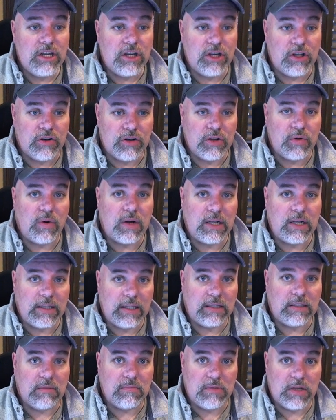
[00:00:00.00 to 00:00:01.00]
you want to
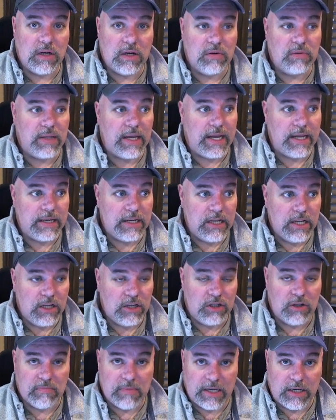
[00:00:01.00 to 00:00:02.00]
let them know that
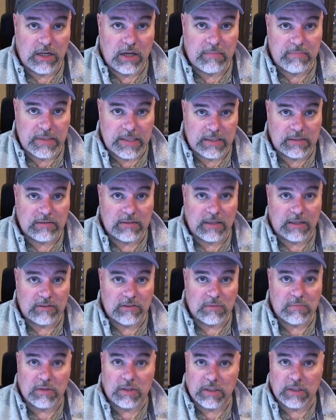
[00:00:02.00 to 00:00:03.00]
you may not be
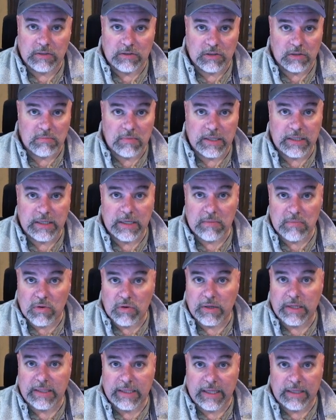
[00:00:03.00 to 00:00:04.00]
accessible until Monday
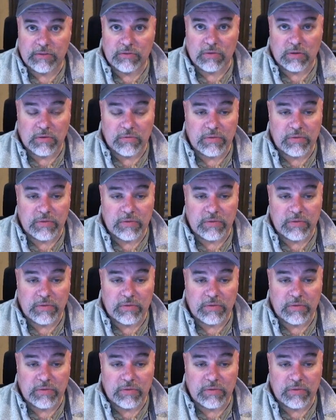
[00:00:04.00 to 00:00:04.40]
morning, that sort of